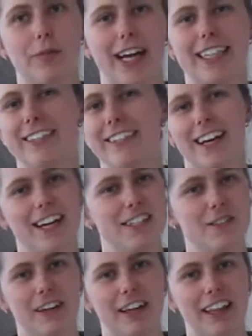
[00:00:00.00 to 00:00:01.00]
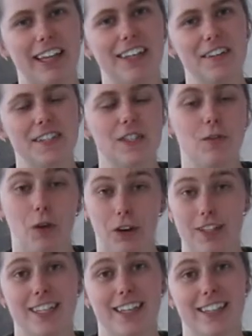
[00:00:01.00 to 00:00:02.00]
back. You can't do anything else. You've got
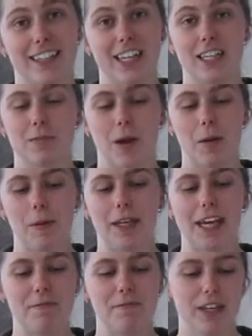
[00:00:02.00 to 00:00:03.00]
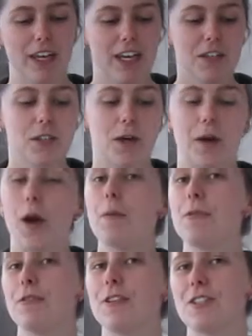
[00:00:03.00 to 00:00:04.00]
to start the experiment again. So
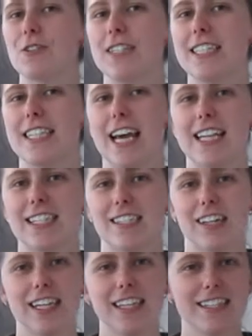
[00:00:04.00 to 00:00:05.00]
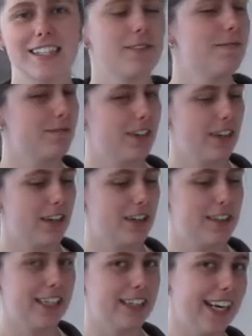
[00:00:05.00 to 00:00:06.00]
hope you've enjoyed today's science. See you